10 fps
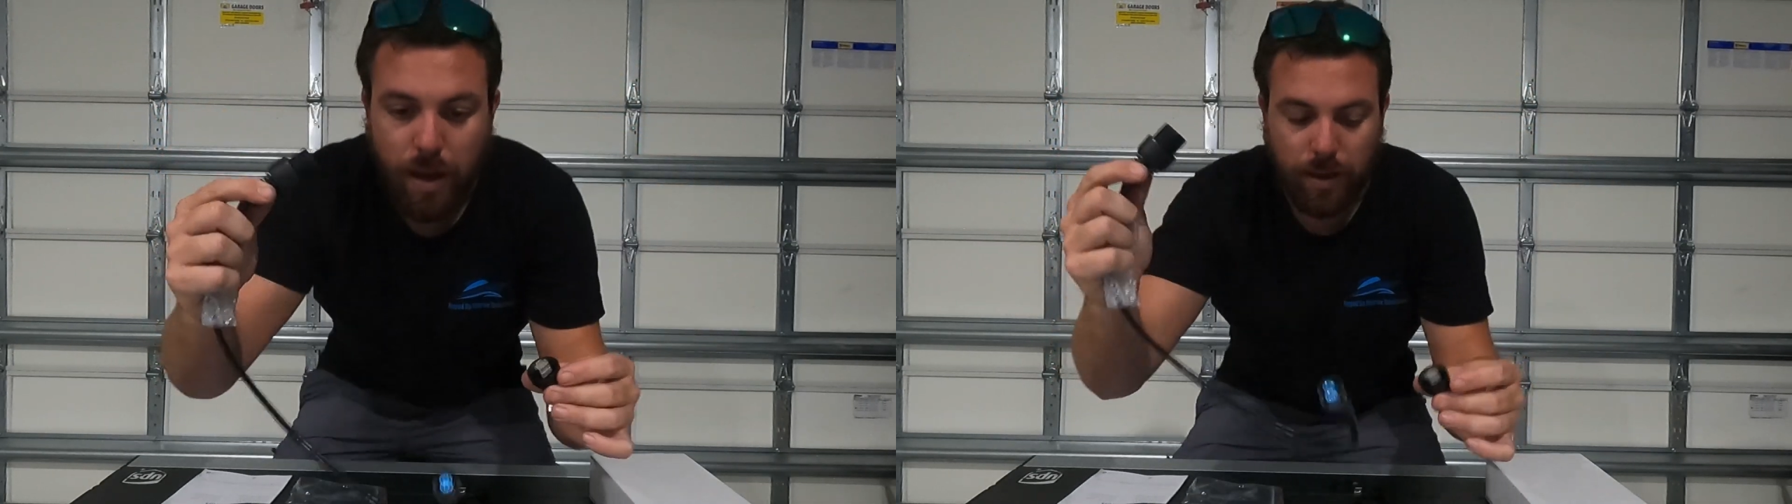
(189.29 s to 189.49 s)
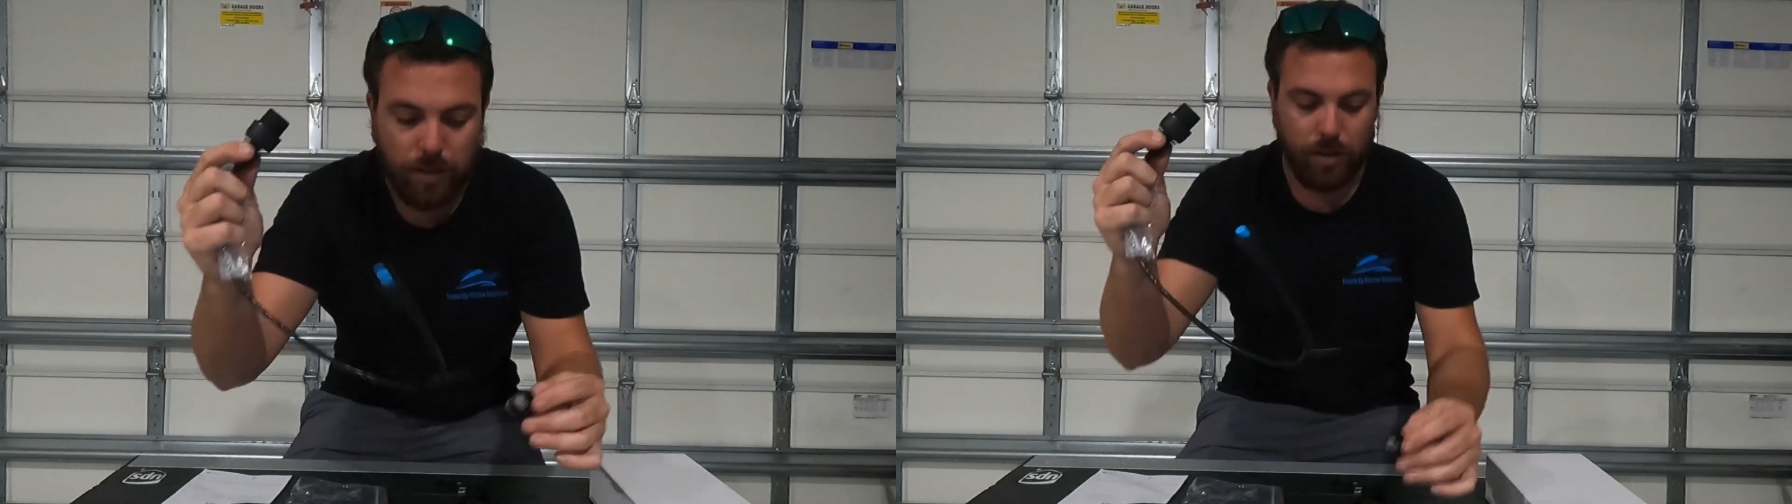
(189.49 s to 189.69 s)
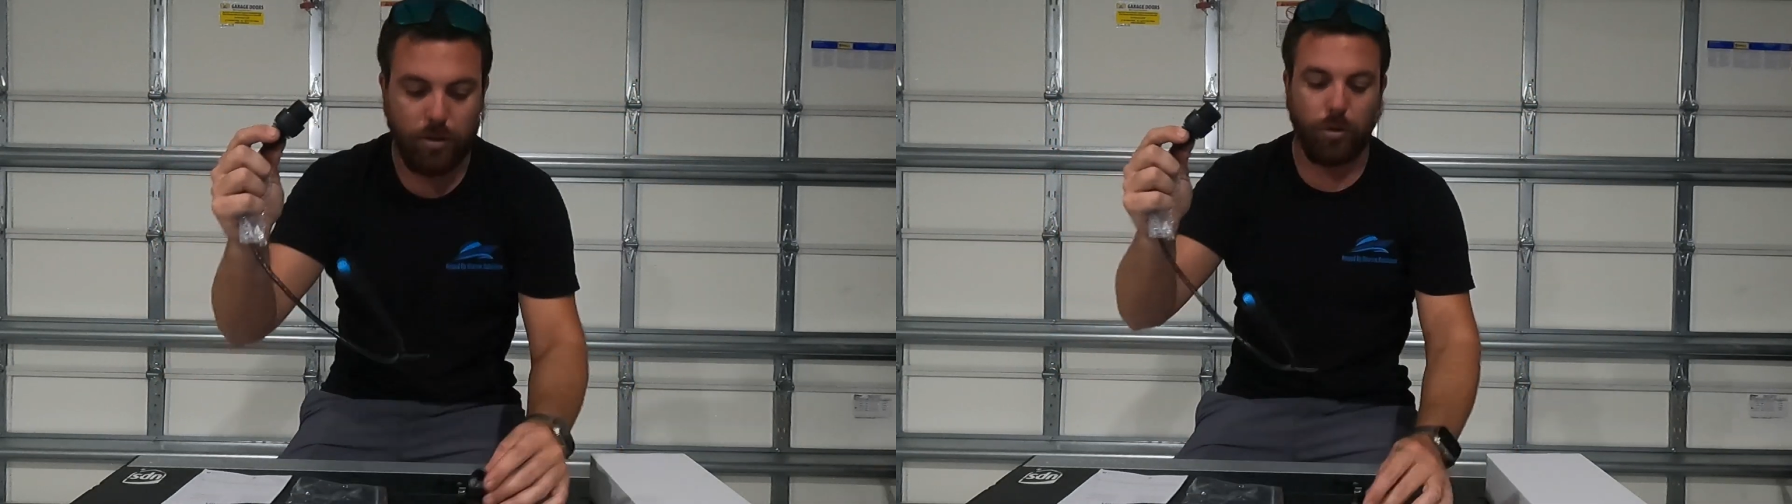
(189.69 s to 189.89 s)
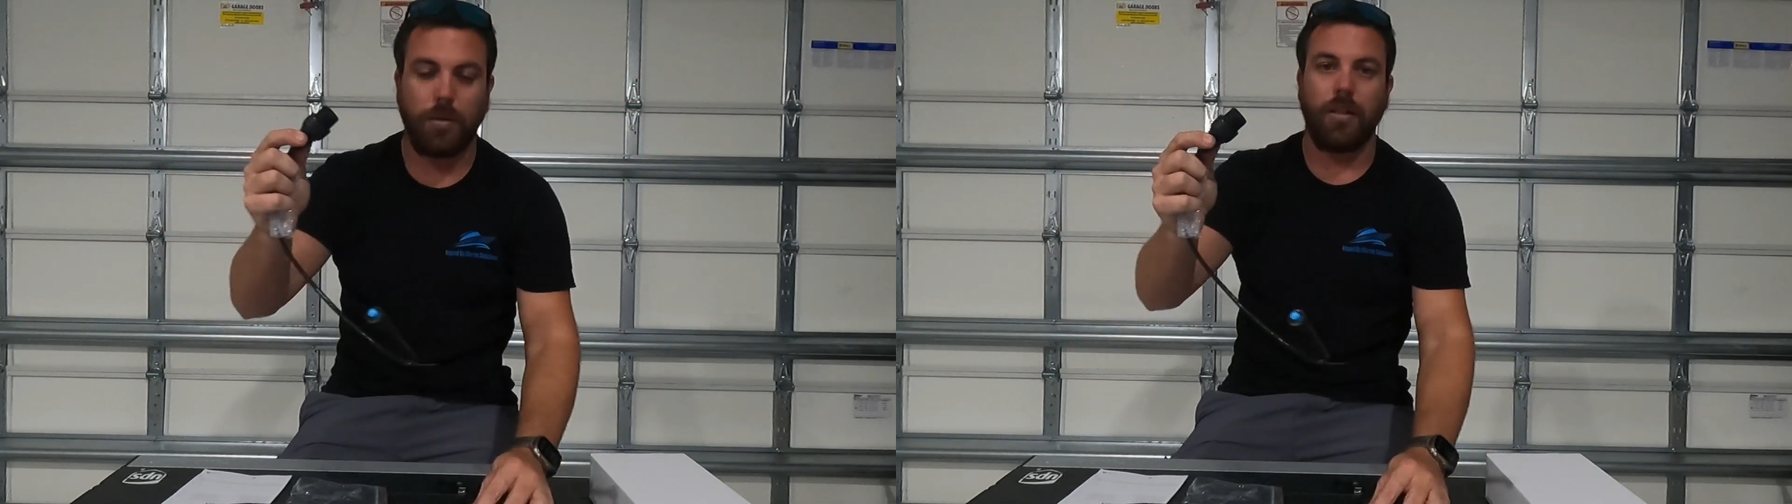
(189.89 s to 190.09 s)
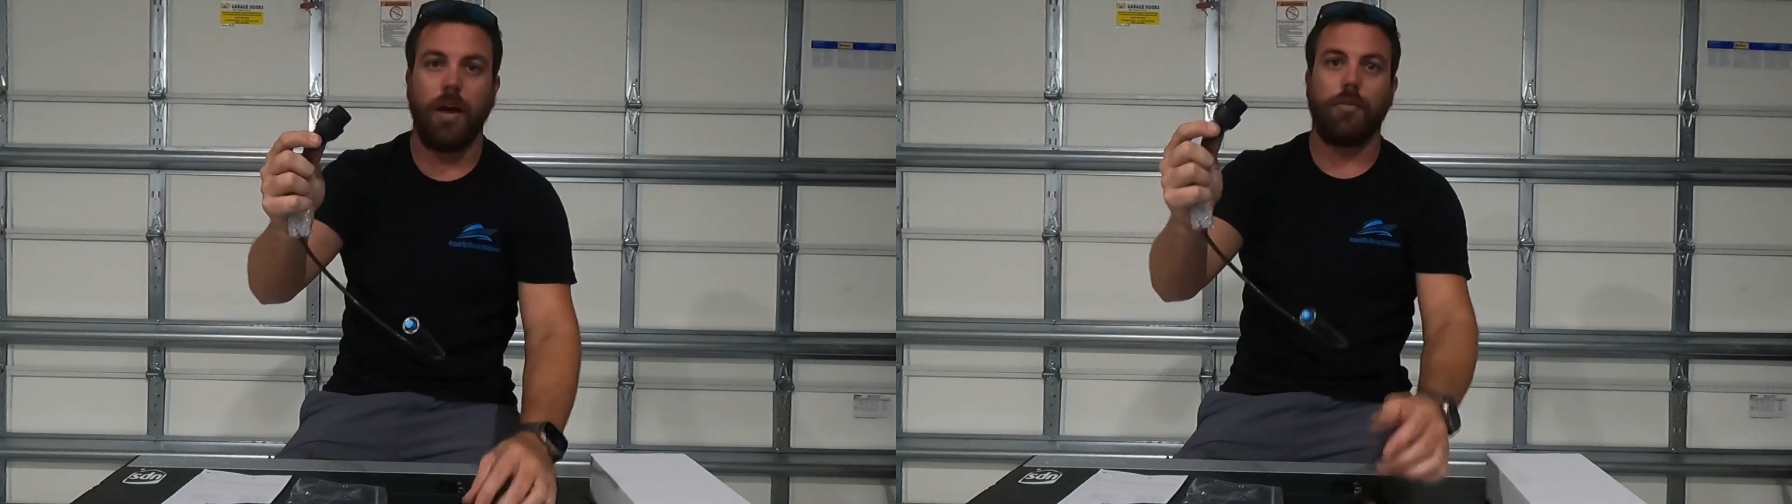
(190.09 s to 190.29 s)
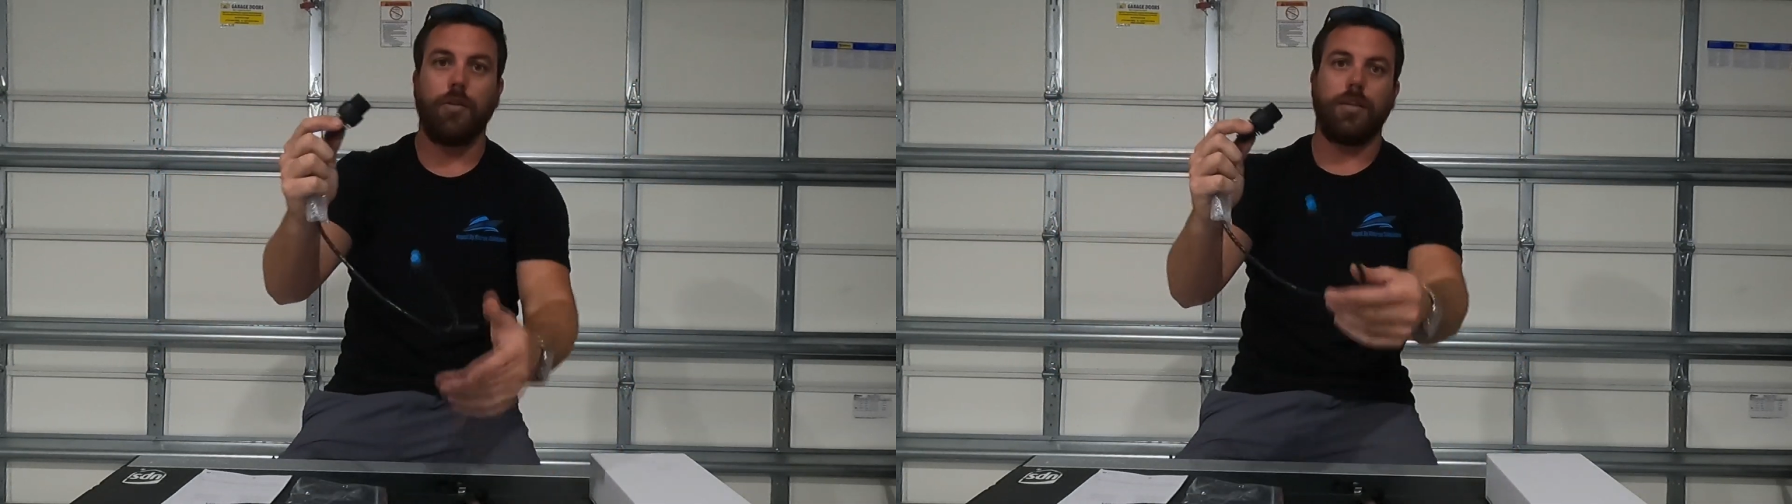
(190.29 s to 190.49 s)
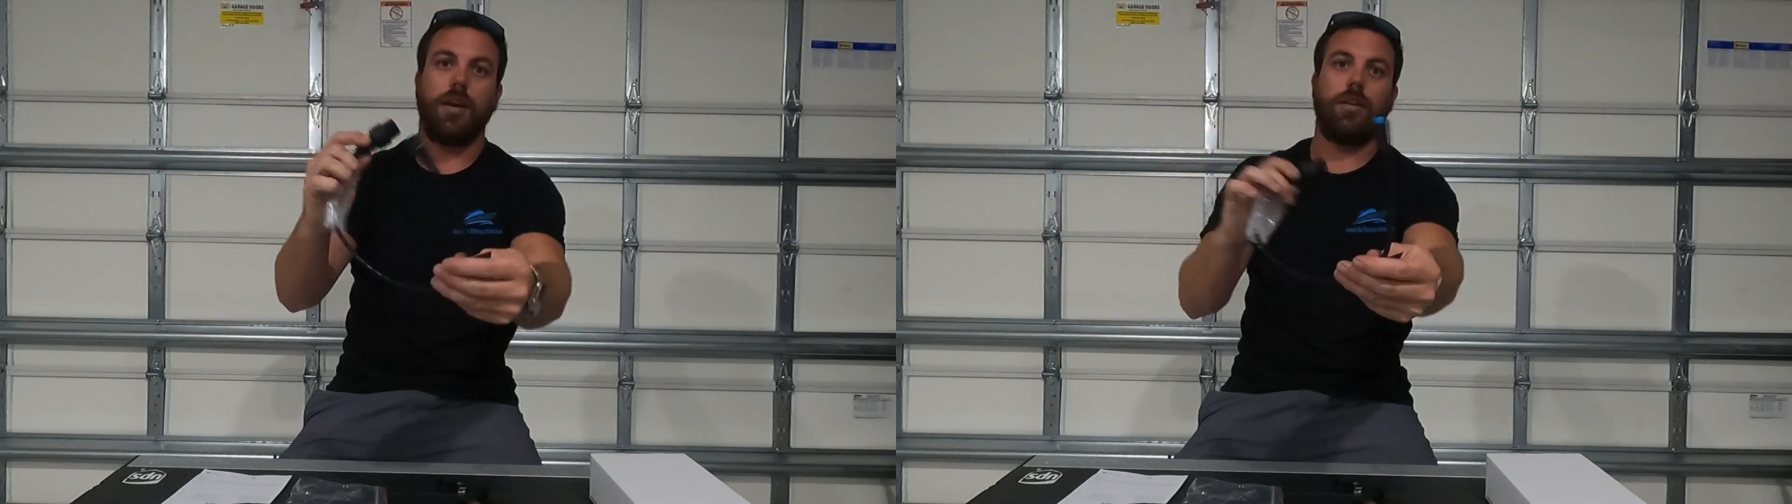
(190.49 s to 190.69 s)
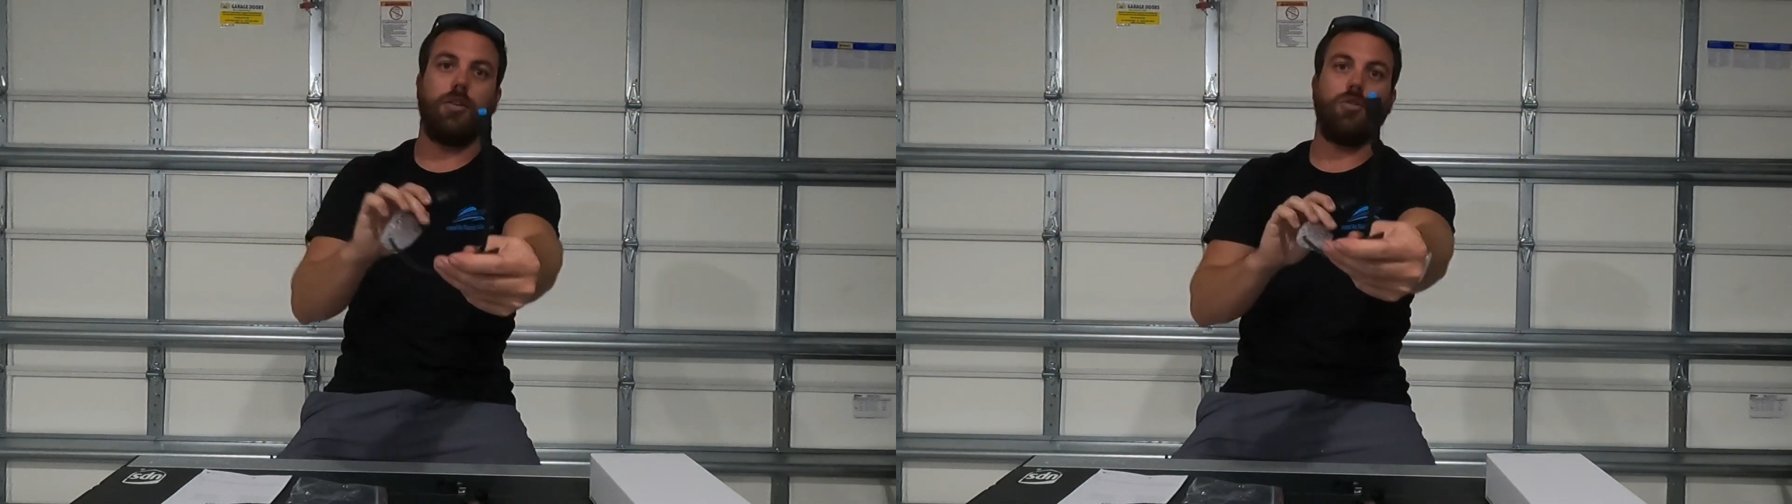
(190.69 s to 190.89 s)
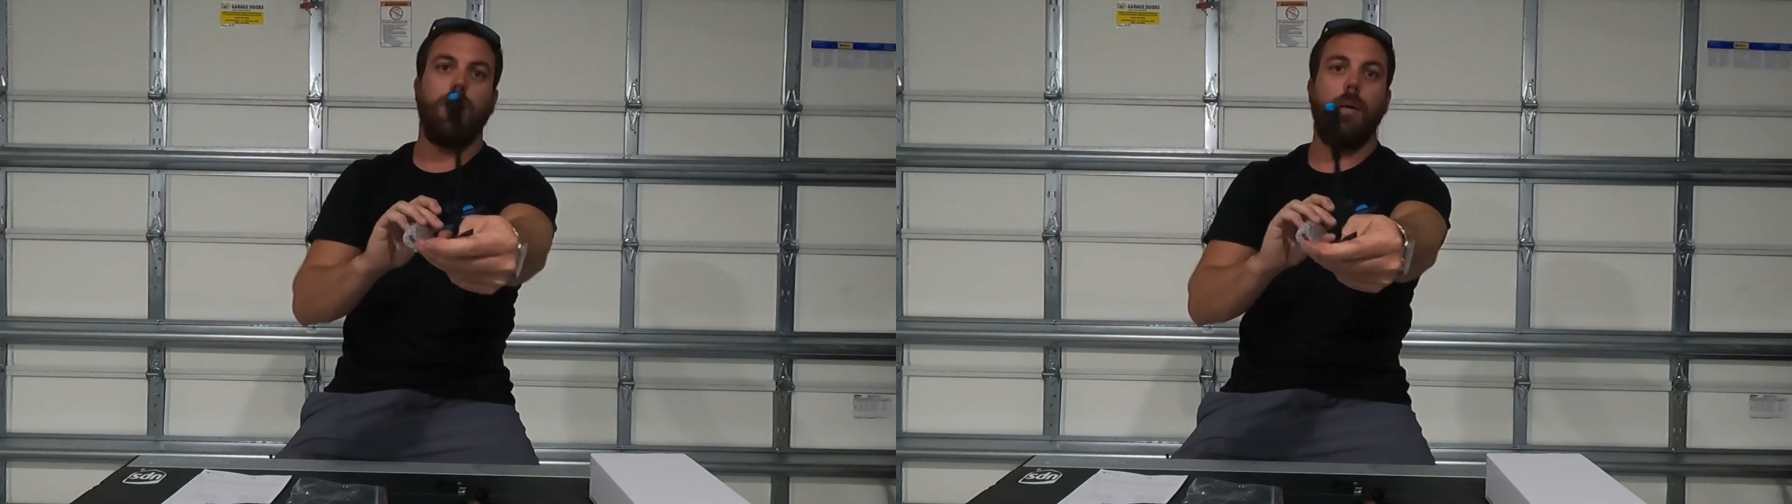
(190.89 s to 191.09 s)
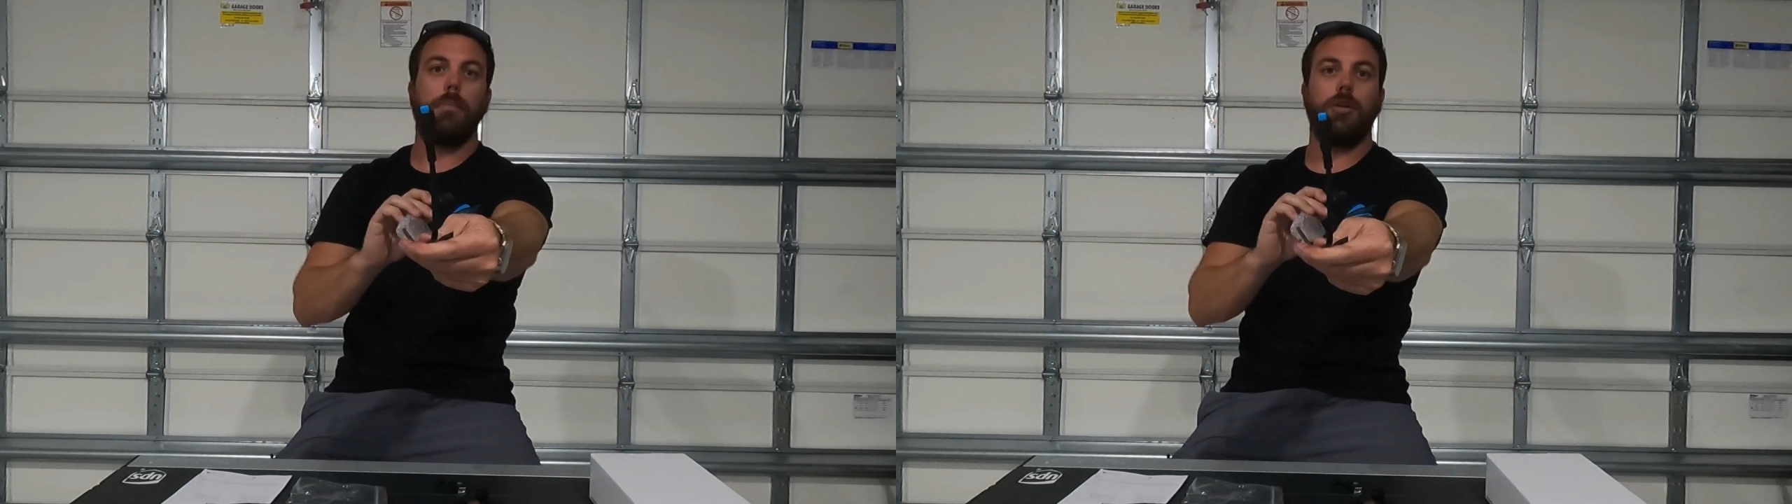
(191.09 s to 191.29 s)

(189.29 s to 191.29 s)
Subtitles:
and then you will be left with a new